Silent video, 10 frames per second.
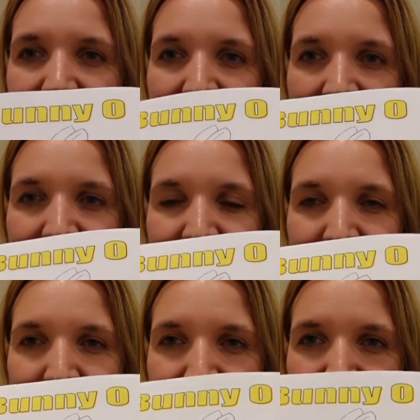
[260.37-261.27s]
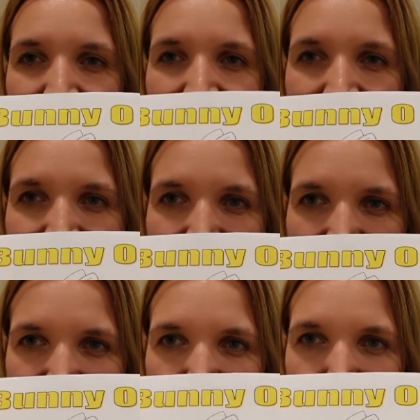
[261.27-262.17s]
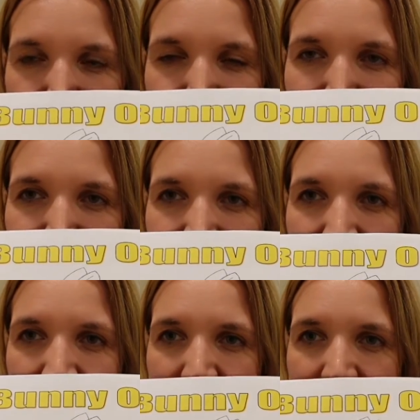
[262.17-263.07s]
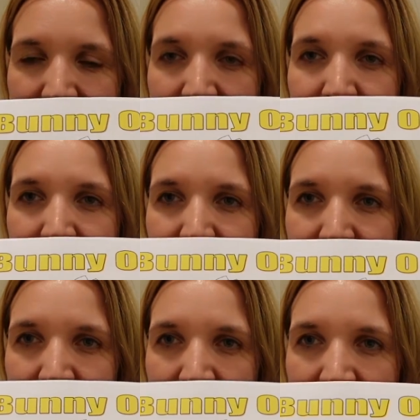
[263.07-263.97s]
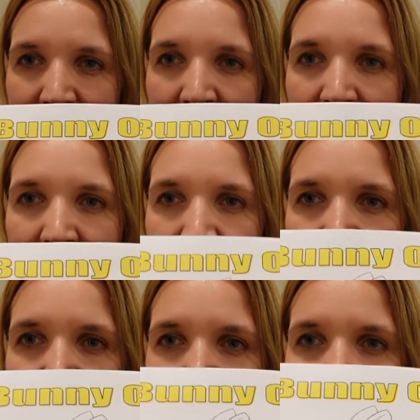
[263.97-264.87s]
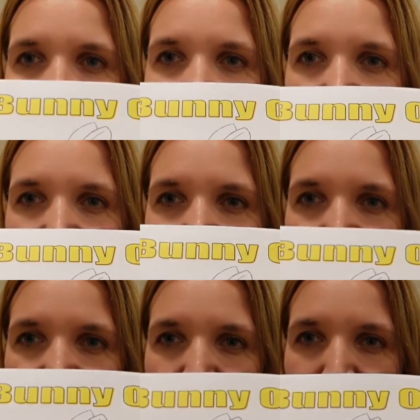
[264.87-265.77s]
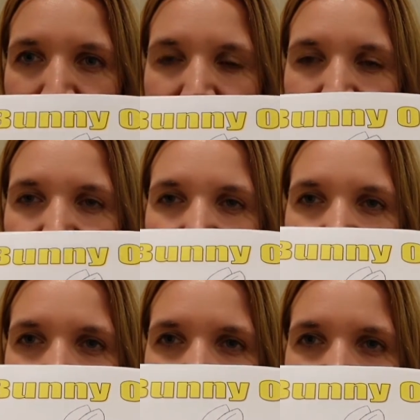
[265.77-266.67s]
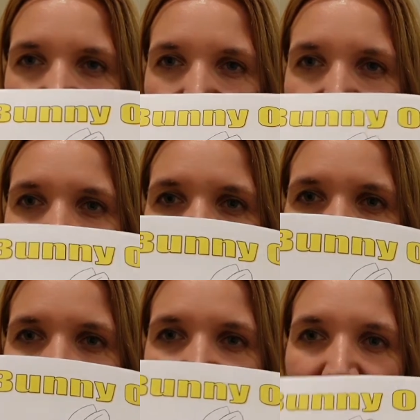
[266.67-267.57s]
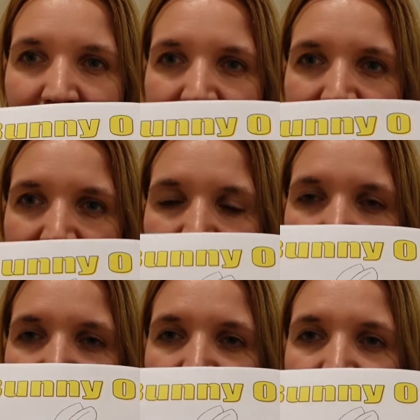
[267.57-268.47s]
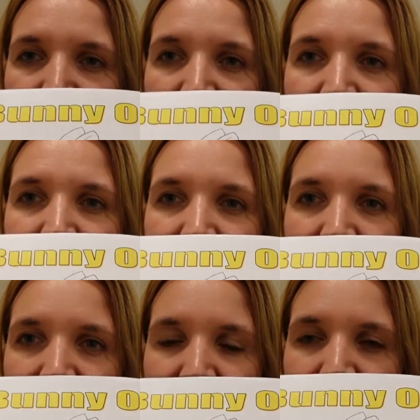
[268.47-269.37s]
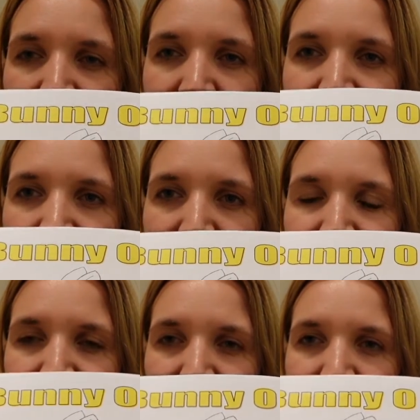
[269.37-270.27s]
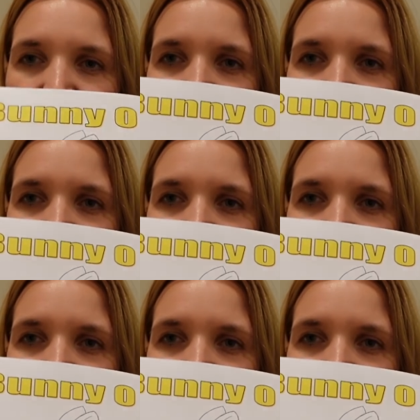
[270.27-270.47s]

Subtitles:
They had to find any whole notes on him. So an eye, like there are some buttons, and like the tail and the feet. There were like fingers.